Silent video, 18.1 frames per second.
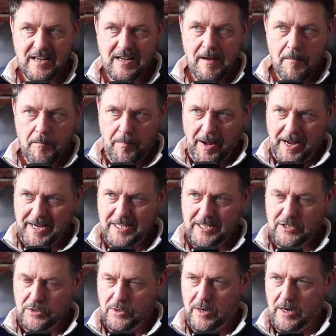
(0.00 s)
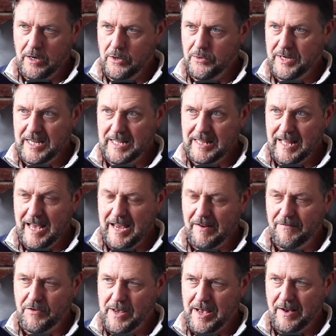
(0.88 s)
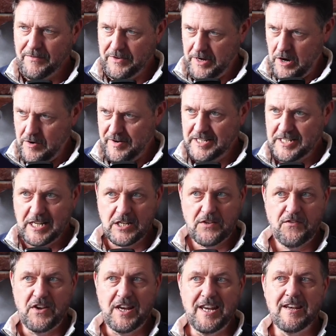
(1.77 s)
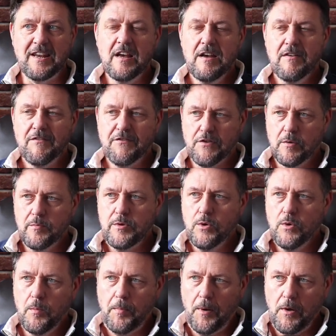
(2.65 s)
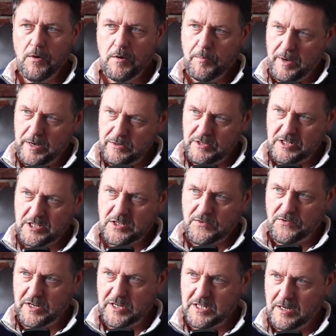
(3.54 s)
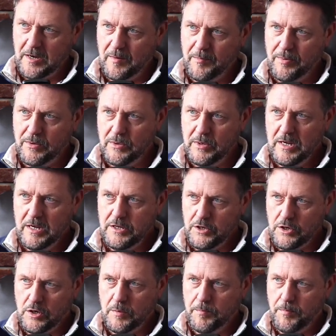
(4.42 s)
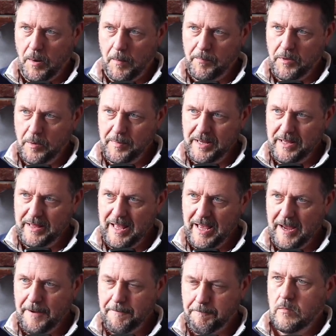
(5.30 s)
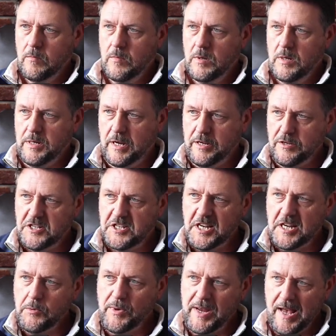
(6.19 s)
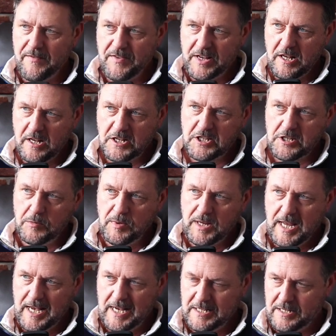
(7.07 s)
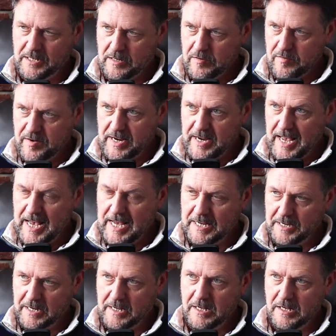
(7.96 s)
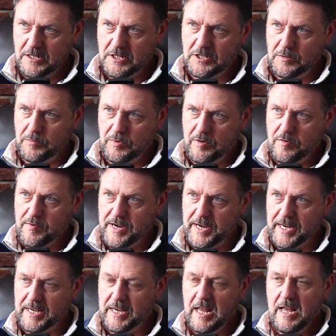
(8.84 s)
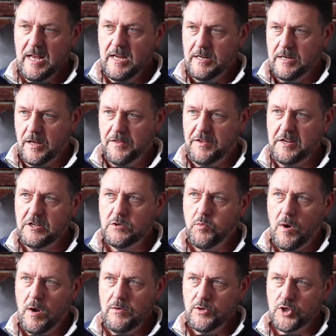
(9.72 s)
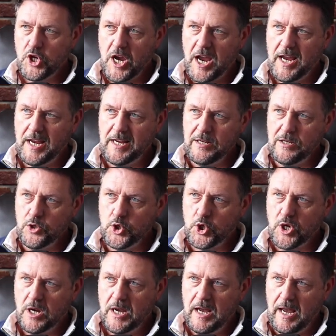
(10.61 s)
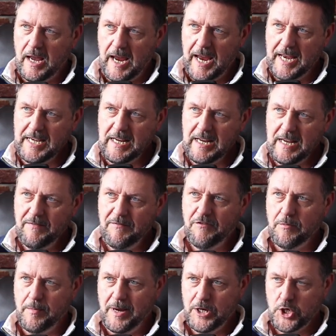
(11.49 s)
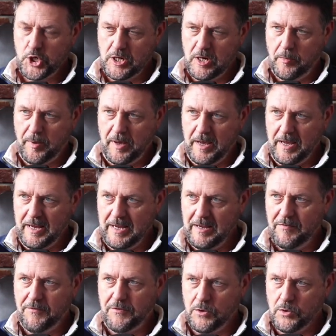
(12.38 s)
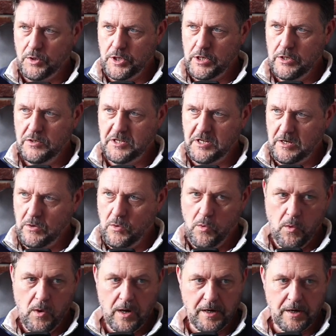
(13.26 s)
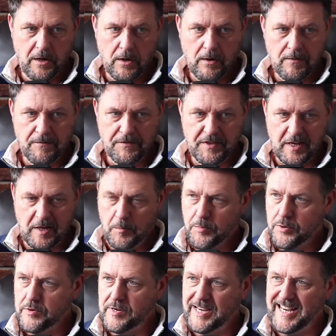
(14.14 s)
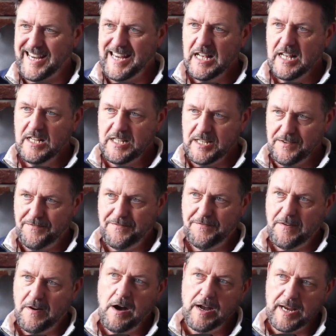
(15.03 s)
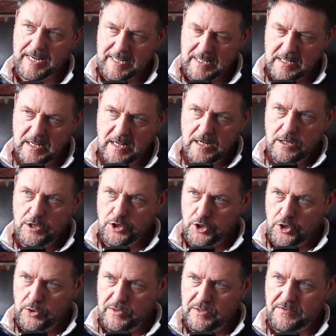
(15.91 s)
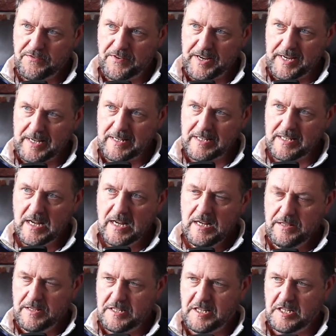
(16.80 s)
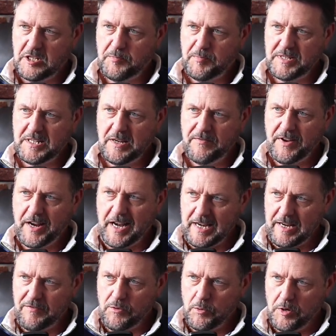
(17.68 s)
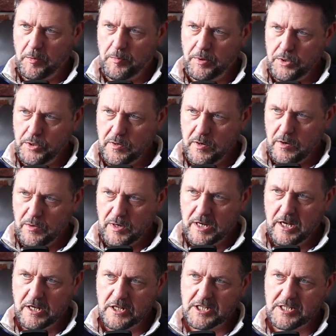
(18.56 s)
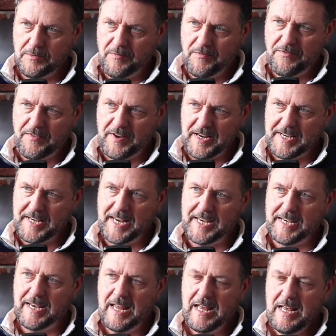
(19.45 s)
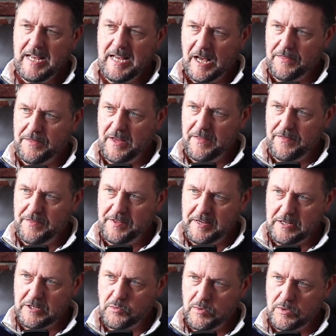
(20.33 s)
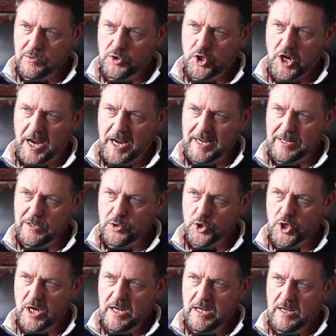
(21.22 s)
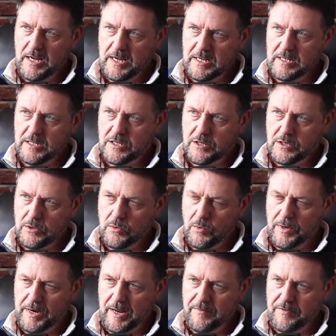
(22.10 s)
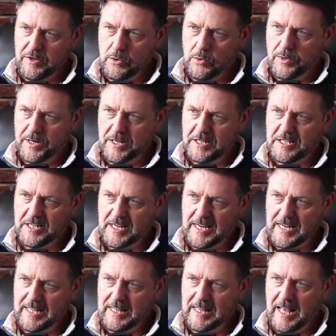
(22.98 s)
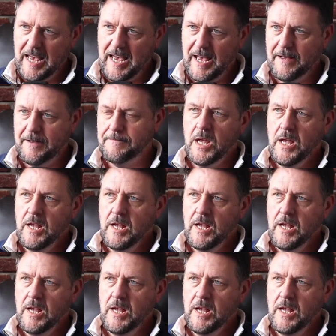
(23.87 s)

Paste your own in there if you have an RSS feed from your blog posts, for example. You could pop them in there. Now you see we have a custom category and a custom credit. Now these won't change any information up here if you're using one of the pre-defined news feeds. This is specifically if you want to put your own custom feed in, and then these will change into whatever you want to see in there.